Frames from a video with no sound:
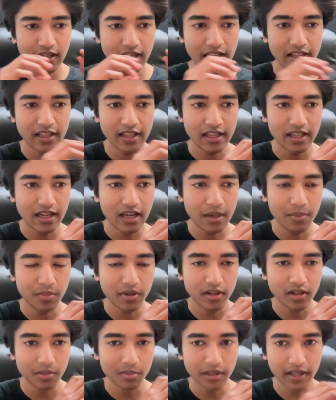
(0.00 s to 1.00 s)
and then I
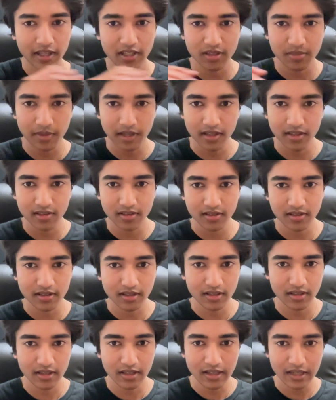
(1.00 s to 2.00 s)
put a blank space,
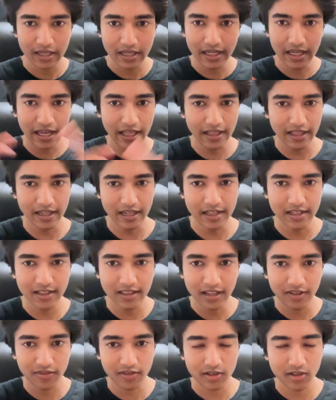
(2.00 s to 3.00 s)
and then I did
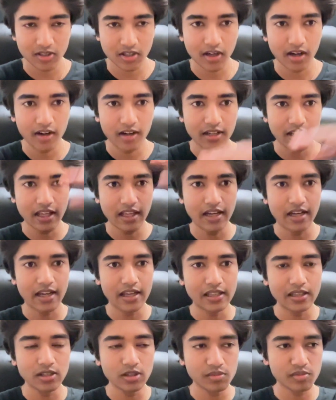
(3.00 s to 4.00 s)
that for each card, and I
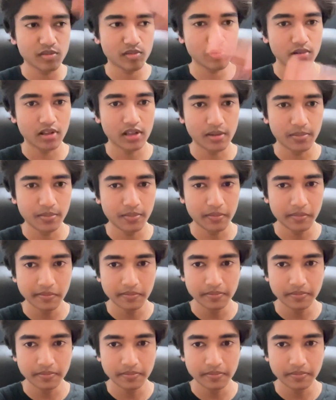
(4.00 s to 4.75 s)
looped through them.